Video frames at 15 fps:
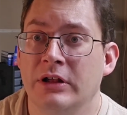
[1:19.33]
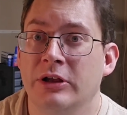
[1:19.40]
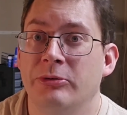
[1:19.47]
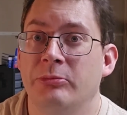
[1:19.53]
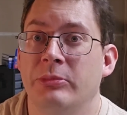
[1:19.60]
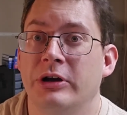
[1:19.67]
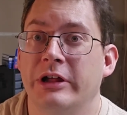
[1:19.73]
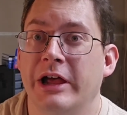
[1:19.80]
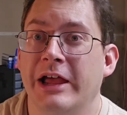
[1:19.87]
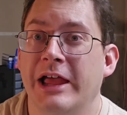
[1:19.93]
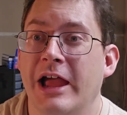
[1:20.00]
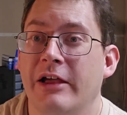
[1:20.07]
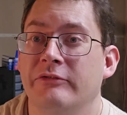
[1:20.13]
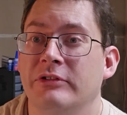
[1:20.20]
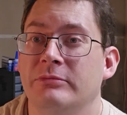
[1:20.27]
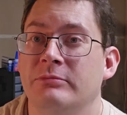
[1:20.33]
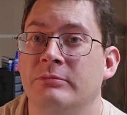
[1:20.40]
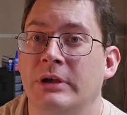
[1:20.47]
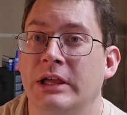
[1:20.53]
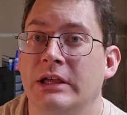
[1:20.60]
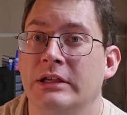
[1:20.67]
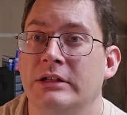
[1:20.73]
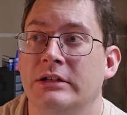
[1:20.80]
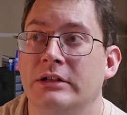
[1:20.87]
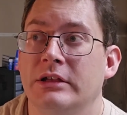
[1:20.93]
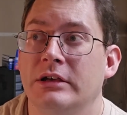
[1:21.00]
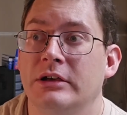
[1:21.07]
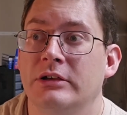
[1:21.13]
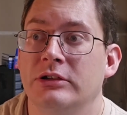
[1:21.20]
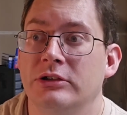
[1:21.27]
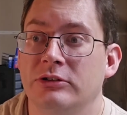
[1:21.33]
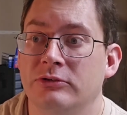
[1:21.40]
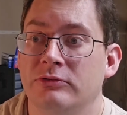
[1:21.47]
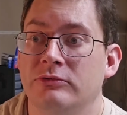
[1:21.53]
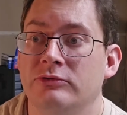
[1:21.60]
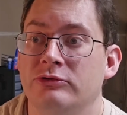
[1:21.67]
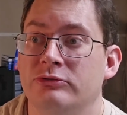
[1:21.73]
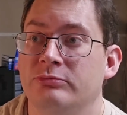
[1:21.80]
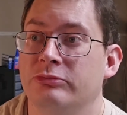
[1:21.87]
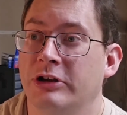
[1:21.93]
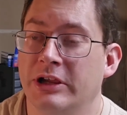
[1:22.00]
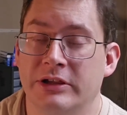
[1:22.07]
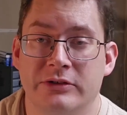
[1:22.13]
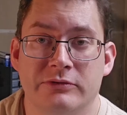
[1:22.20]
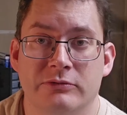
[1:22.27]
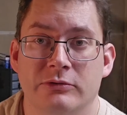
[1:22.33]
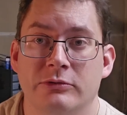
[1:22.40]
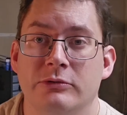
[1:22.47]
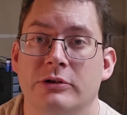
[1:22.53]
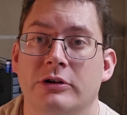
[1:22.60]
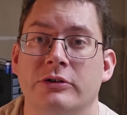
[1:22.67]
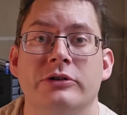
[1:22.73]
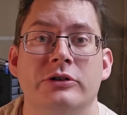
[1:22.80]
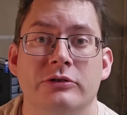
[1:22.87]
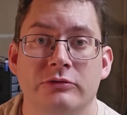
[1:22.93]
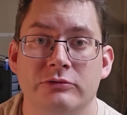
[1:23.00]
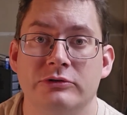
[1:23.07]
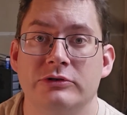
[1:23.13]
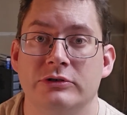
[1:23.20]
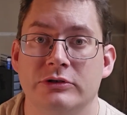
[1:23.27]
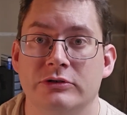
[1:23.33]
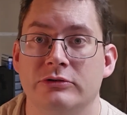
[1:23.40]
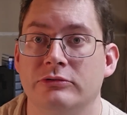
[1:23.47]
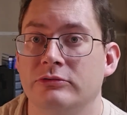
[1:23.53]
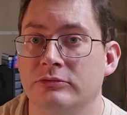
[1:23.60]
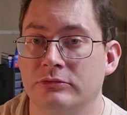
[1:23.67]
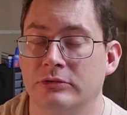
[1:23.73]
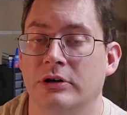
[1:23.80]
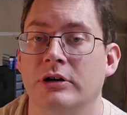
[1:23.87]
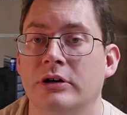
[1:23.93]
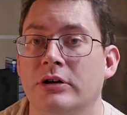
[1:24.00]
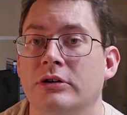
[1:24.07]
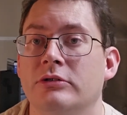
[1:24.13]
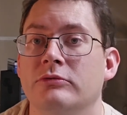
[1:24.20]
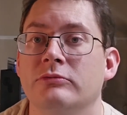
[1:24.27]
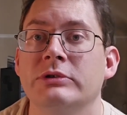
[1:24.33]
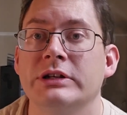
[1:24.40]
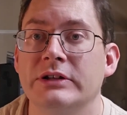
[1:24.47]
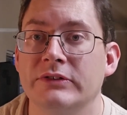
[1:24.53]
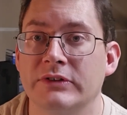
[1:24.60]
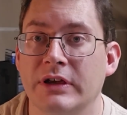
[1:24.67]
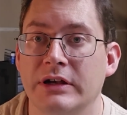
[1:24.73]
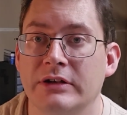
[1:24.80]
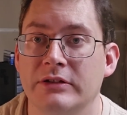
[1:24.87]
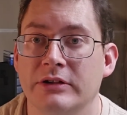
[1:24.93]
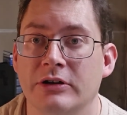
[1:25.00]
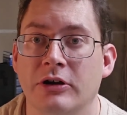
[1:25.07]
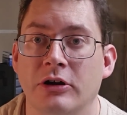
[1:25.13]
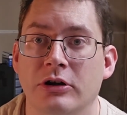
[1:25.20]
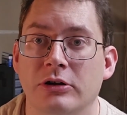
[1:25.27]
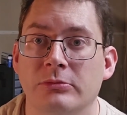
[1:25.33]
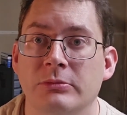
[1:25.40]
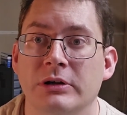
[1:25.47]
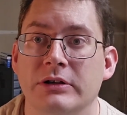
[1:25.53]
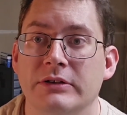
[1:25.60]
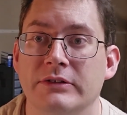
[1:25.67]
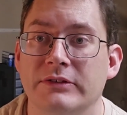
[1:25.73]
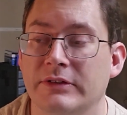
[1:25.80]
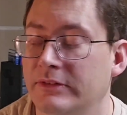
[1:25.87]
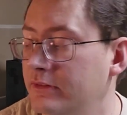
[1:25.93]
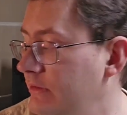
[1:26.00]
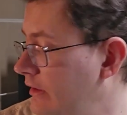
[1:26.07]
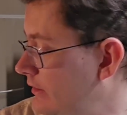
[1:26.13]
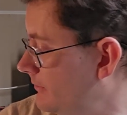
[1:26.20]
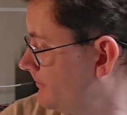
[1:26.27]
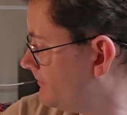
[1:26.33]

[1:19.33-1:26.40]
but I haven't made a huge breakthrough or a huge new redesign of the arm since then.